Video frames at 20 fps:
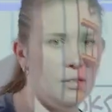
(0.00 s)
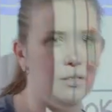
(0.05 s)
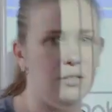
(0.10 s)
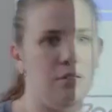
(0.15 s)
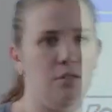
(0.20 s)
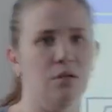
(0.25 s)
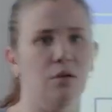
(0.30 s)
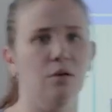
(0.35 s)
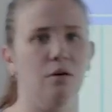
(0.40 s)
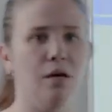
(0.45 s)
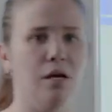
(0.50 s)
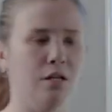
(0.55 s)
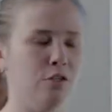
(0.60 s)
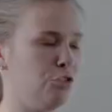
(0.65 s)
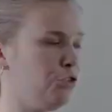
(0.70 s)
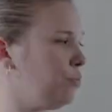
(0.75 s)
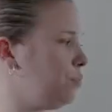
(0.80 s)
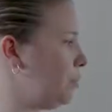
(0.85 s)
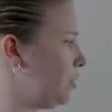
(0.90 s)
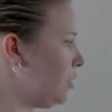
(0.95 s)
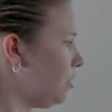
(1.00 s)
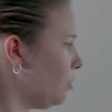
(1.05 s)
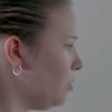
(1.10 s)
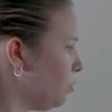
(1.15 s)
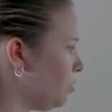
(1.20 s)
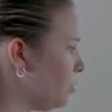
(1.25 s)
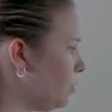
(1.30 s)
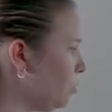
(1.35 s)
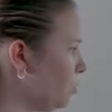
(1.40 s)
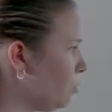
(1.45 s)
is our entropy,
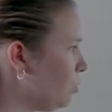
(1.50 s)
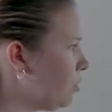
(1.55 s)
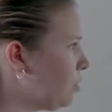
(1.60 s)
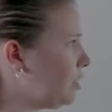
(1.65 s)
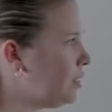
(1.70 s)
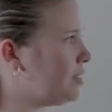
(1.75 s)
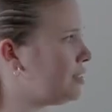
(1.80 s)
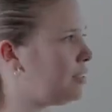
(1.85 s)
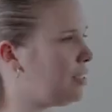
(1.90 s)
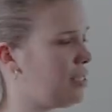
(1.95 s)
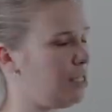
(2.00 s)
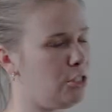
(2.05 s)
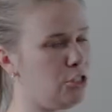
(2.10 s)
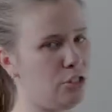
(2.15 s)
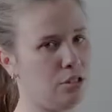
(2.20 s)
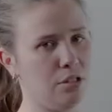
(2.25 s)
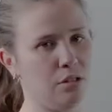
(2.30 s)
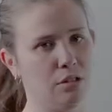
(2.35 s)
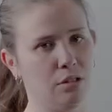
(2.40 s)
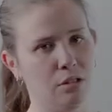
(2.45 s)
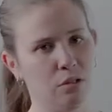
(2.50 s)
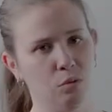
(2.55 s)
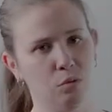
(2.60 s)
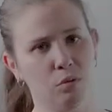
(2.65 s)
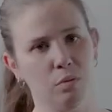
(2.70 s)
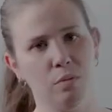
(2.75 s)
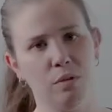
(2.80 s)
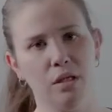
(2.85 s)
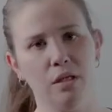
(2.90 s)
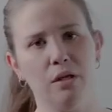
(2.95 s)
where organization
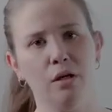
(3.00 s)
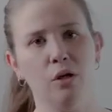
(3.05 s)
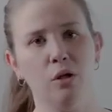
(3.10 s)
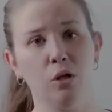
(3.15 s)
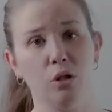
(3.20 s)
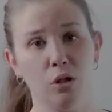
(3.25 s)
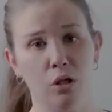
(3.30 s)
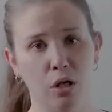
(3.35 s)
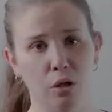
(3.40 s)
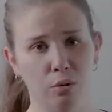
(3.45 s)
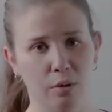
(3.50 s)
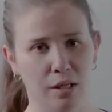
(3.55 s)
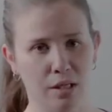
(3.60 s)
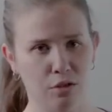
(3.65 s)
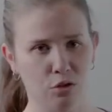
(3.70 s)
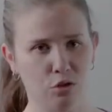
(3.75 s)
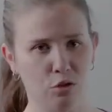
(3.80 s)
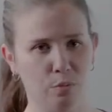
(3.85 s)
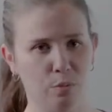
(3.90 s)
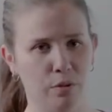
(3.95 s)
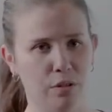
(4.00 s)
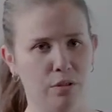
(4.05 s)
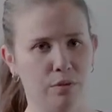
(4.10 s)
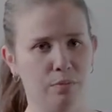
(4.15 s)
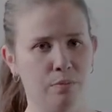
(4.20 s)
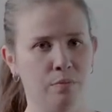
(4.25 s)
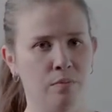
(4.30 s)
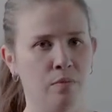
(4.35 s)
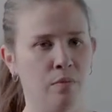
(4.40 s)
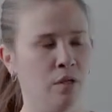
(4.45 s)
would be low
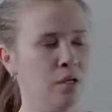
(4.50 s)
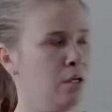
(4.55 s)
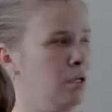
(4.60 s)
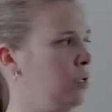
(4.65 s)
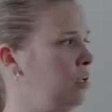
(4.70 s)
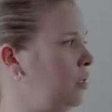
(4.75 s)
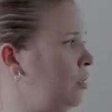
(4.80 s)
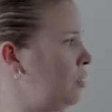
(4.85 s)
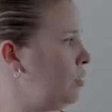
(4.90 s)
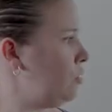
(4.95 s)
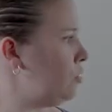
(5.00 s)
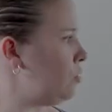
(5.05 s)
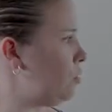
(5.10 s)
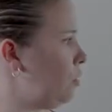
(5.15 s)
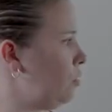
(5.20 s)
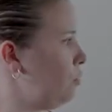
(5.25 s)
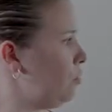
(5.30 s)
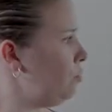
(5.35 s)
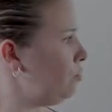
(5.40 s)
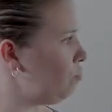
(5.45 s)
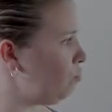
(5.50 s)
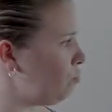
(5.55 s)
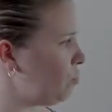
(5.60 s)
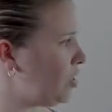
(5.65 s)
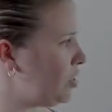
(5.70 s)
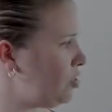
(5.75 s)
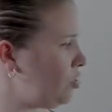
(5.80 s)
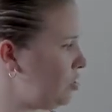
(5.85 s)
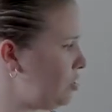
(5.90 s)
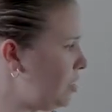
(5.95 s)
entropy. So
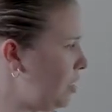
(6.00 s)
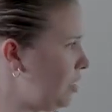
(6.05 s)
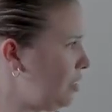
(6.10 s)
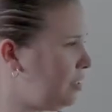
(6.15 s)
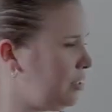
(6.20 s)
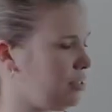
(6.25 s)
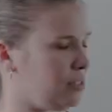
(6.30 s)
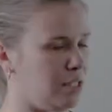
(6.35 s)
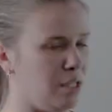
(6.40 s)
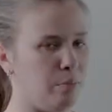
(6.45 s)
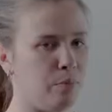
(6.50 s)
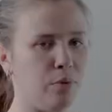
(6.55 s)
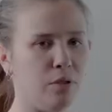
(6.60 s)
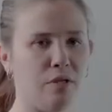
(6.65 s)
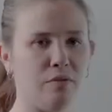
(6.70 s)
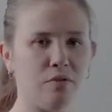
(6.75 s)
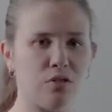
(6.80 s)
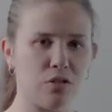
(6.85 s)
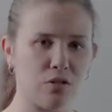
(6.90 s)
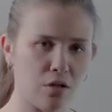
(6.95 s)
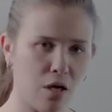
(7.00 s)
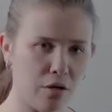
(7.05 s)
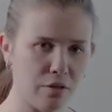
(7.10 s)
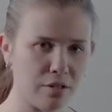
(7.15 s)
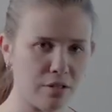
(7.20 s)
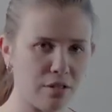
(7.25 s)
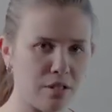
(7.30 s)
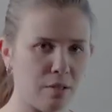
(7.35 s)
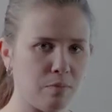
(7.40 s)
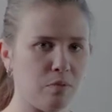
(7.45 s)
let's just take an example of a
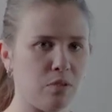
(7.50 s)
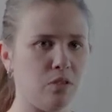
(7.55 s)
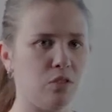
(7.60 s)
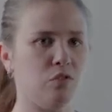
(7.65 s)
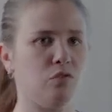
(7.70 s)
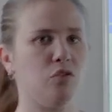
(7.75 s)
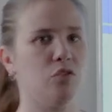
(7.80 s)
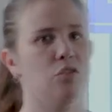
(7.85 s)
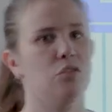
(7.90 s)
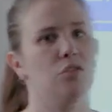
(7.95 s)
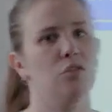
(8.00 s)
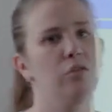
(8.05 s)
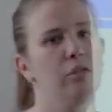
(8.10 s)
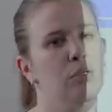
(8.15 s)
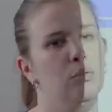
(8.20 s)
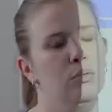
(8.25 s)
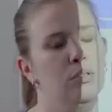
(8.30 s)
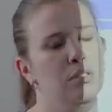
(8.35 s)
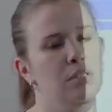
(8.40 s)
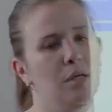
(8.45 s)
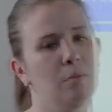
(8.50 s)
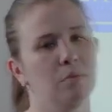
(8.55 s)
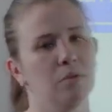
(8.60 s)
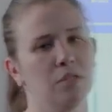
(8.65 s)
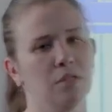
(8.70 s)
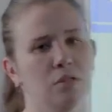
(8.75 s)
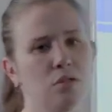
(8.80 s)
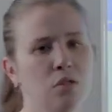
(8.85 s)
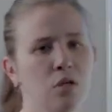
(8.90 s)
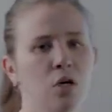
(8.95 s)
solid substance versus a liquid
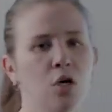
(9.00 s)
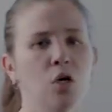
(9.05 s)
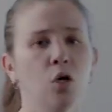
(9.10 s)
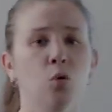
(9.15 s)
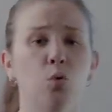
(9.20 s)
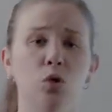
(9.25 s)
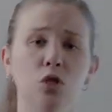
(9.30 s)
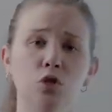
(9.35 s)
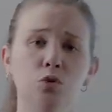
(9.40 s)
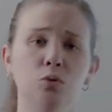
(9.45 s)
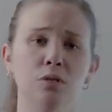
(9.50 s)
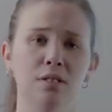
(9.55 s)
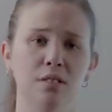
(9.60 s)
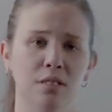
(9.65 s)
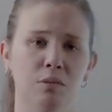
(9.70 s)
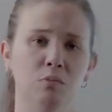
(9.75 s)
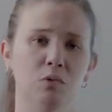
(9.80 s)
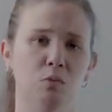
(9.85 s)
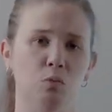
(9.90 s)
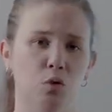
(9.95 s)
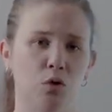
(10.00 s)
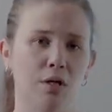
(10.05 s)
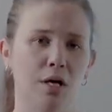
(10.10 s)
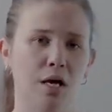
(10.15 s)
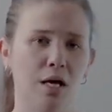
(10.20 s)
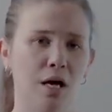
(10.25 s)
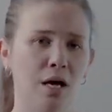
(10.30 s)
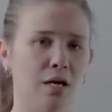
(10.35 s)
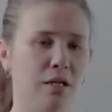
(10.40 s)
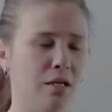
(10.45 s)
substance. Which one seems more
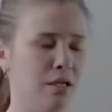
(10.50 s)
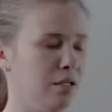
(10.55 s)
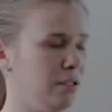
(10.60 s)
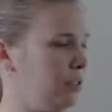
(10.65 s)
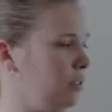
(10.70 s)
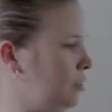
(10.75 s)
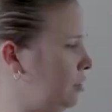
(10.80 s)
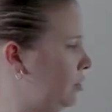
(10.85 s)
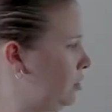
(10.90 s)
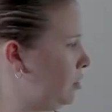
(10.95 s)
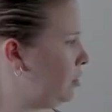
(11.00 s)
chaotic?